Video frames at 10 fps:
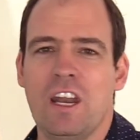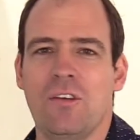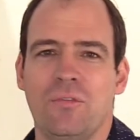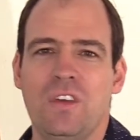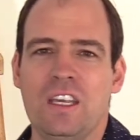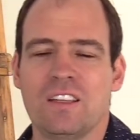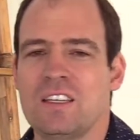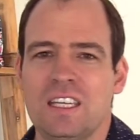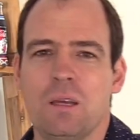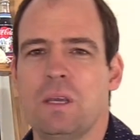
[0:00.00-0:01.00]
it in a field
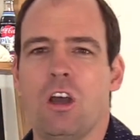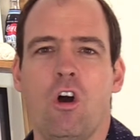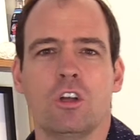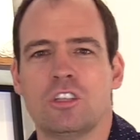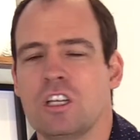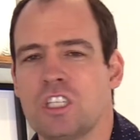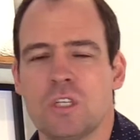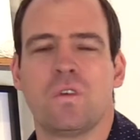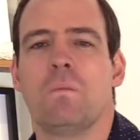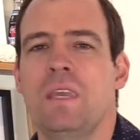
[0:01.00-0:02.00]
and dig a big hole so it's
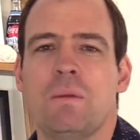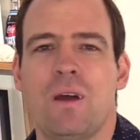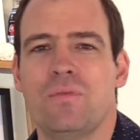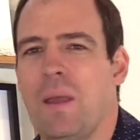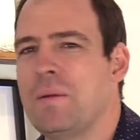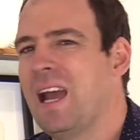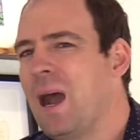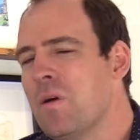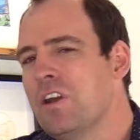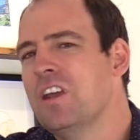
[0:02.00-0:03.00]
just for me and my family.
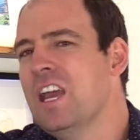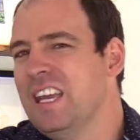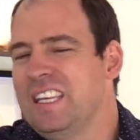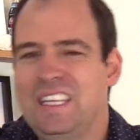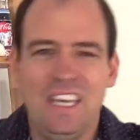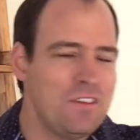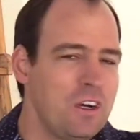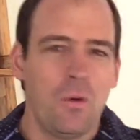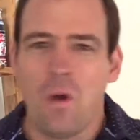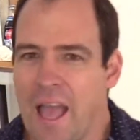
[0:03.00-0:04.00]
I want to give
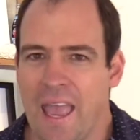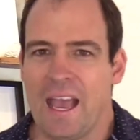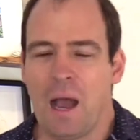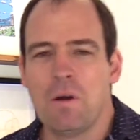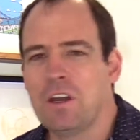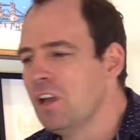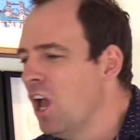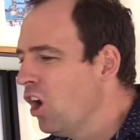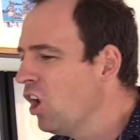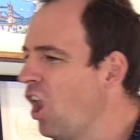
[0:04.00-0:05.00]
it away. I want
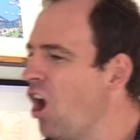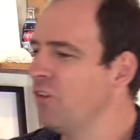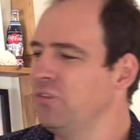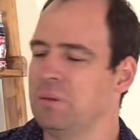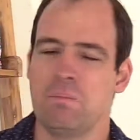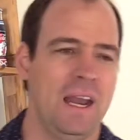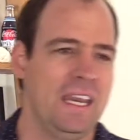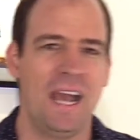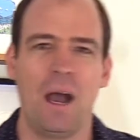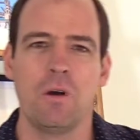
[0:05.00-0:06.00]
to laugh at
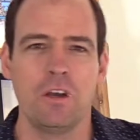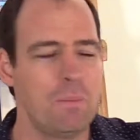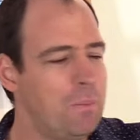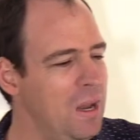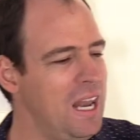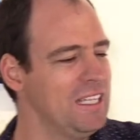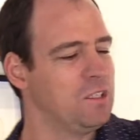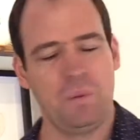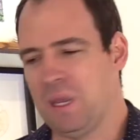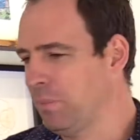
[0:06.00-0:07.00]
money. I want to
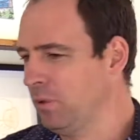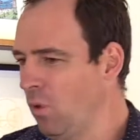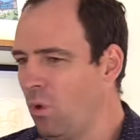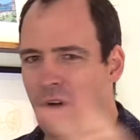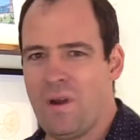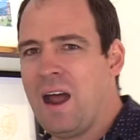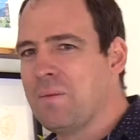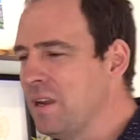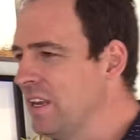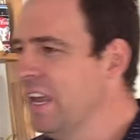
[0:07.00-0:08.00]
bless people all
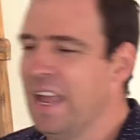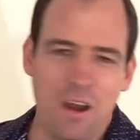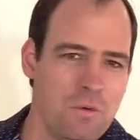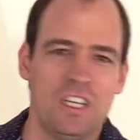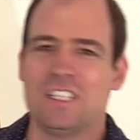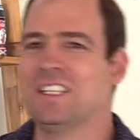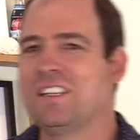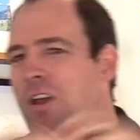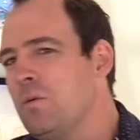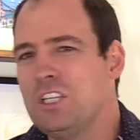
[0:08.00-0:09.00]
around me. And we're
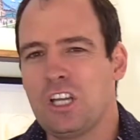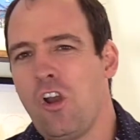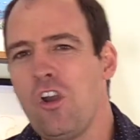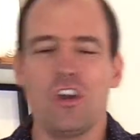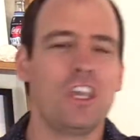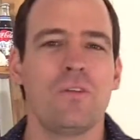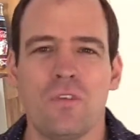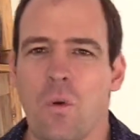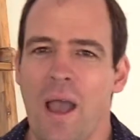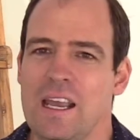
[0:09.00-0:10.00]
just looking
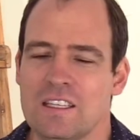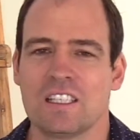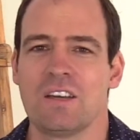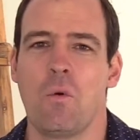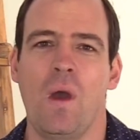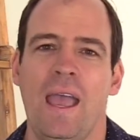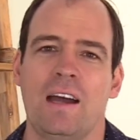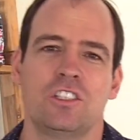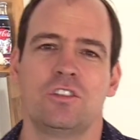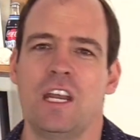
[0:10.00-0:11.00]
for ways to give away
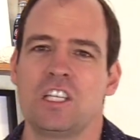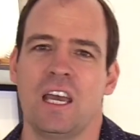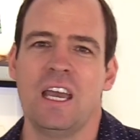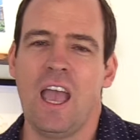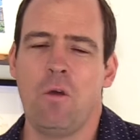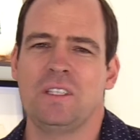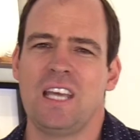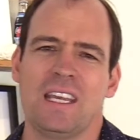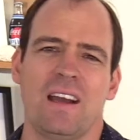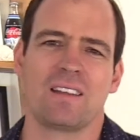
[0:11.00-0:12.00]
our treasure. And we
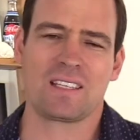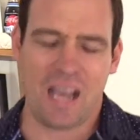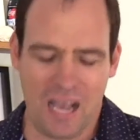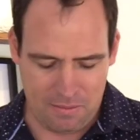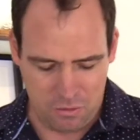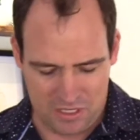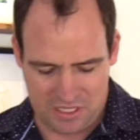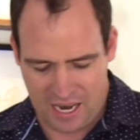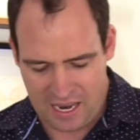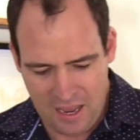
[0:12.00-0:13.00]
take our time and we
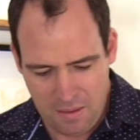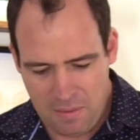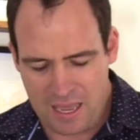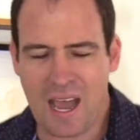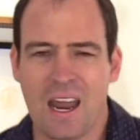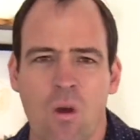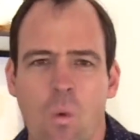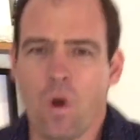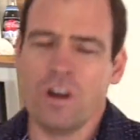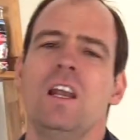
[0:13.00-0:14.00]
say, man, I
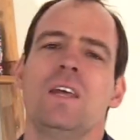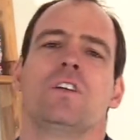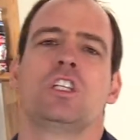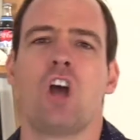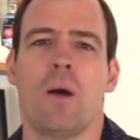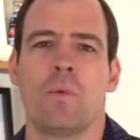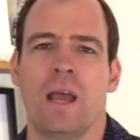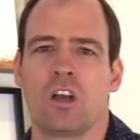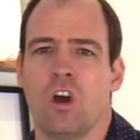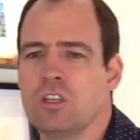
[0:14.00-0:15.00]
don't want to live a job
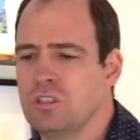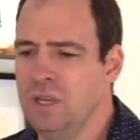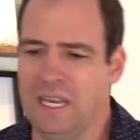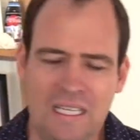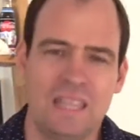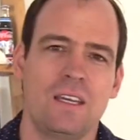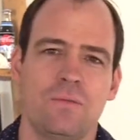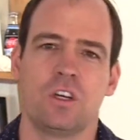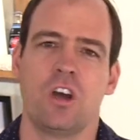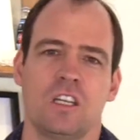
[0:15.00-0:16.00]
where I can't do anything
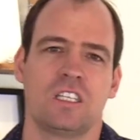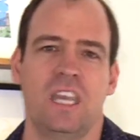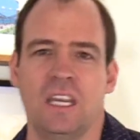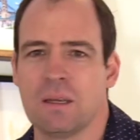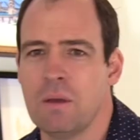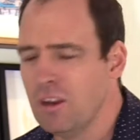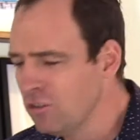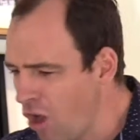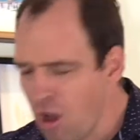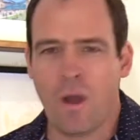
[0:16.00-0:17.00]
for God's kingdom.
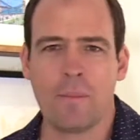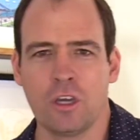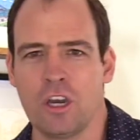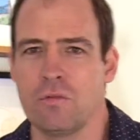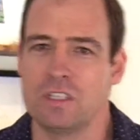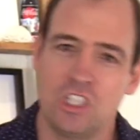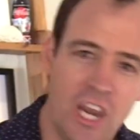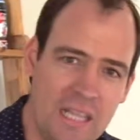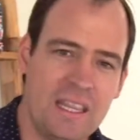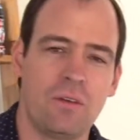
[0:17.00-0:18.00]
No, I'm going to
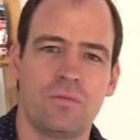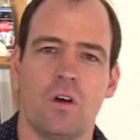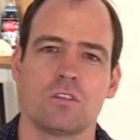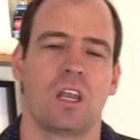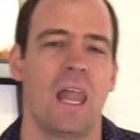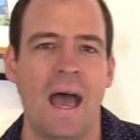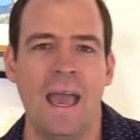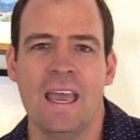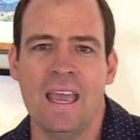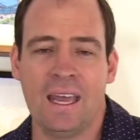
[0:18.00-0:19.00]
reject that false
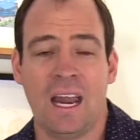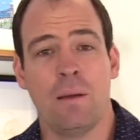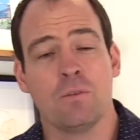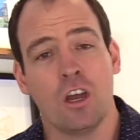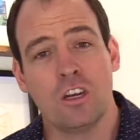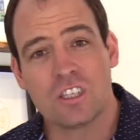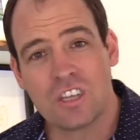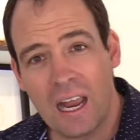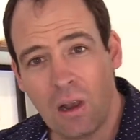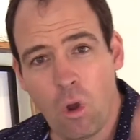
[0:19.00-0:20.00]
lie, and I'm going to
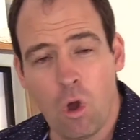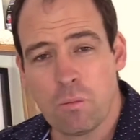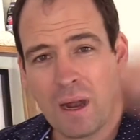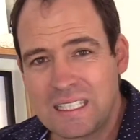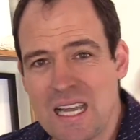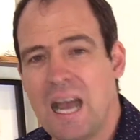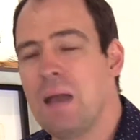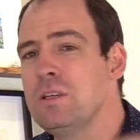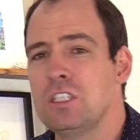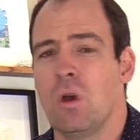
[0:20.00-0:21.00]
say, Lord, my
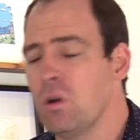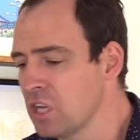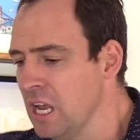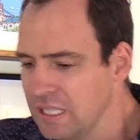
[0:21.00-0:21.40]
time is yours.